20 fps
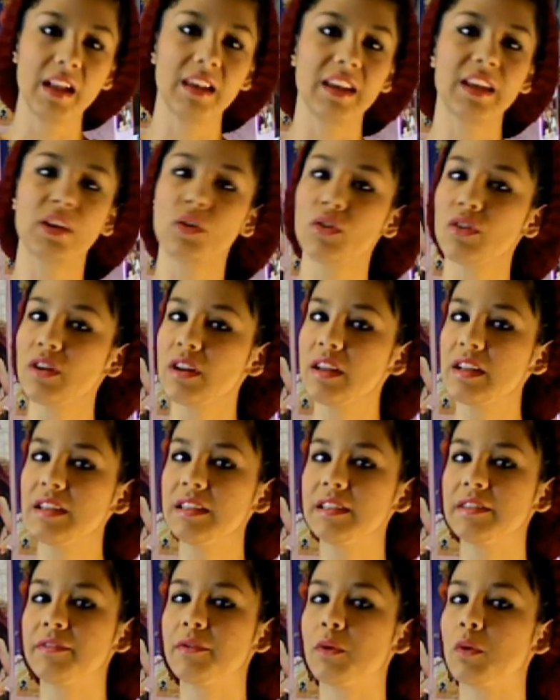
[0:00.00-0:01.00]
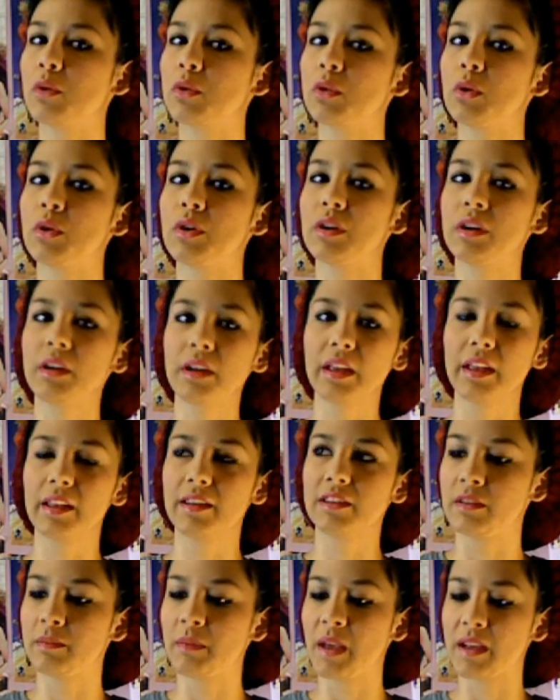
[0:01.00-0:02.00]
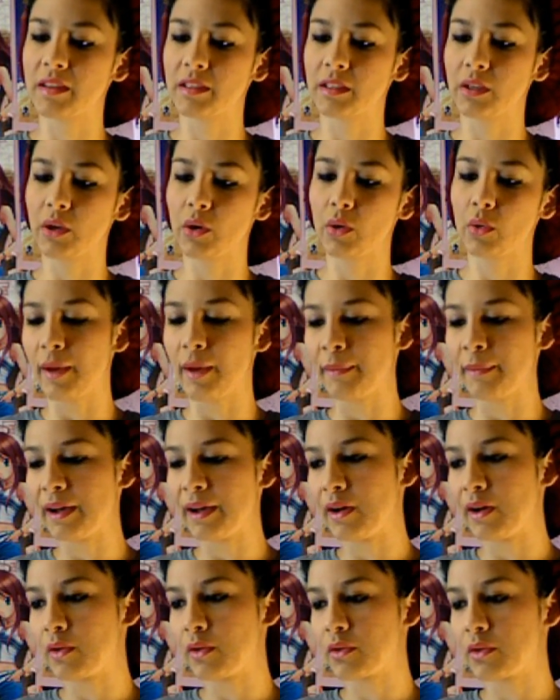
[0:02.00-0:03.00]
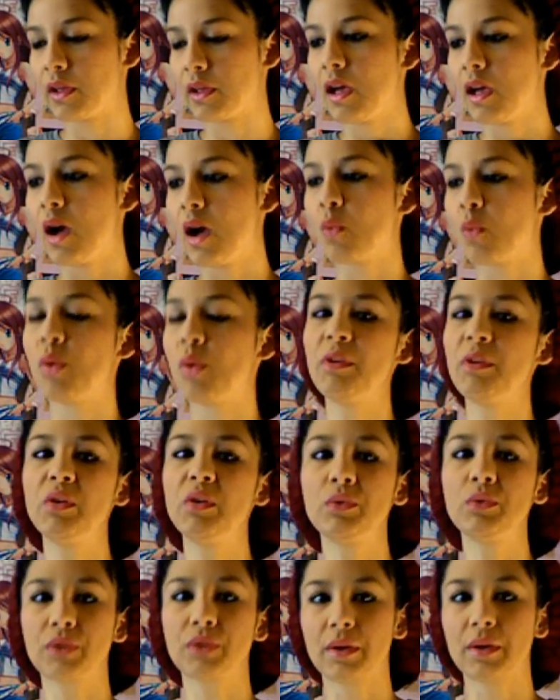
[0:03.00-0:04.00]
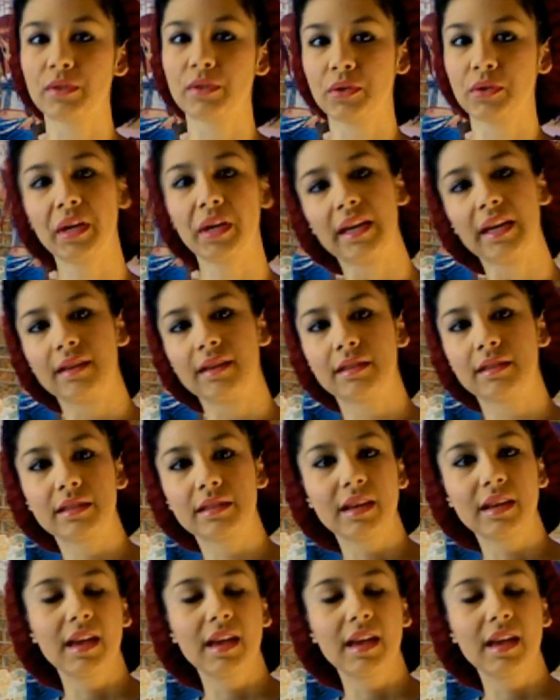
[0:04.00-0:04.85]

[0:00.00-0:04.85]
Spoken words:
La Llorona is a folklore in Mexico about a woman who drowns her kids.